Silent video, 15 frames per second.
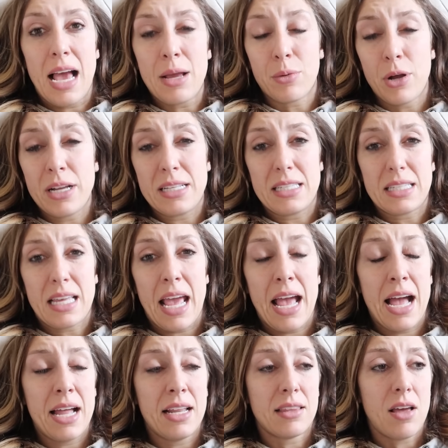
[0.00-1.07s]
thyroid
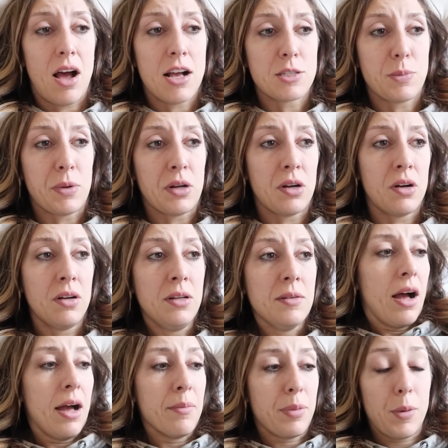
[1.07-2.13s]
scan at the hospital.
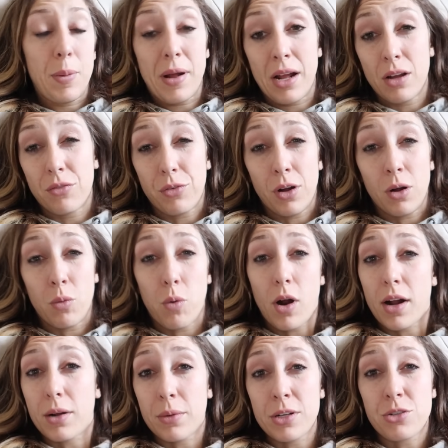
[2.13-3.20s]
I'm preparing for a
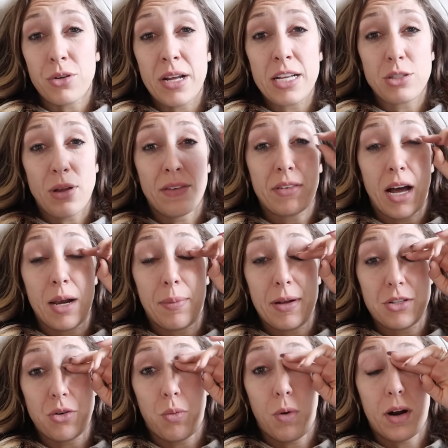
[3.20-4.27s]
work retreat, so I've got a
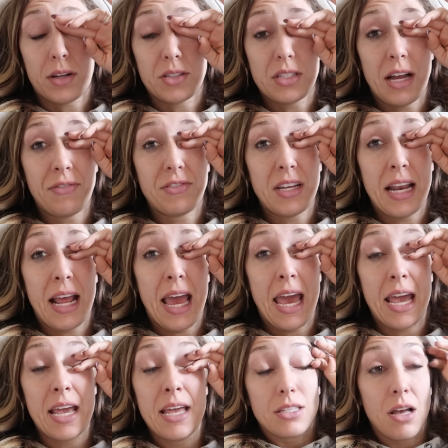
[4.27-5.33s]
bunch of work stuff
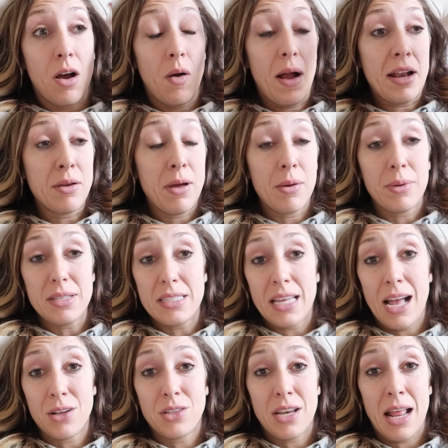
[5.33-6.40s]
today. So anyway, we'll see
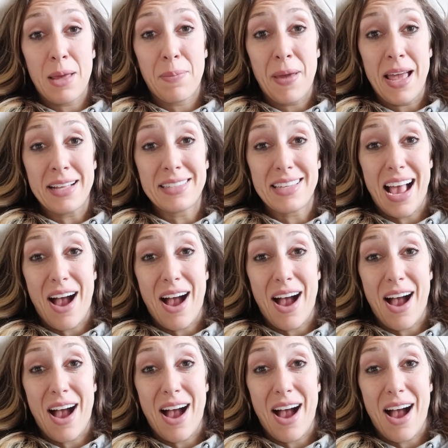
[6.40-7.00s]
how today pans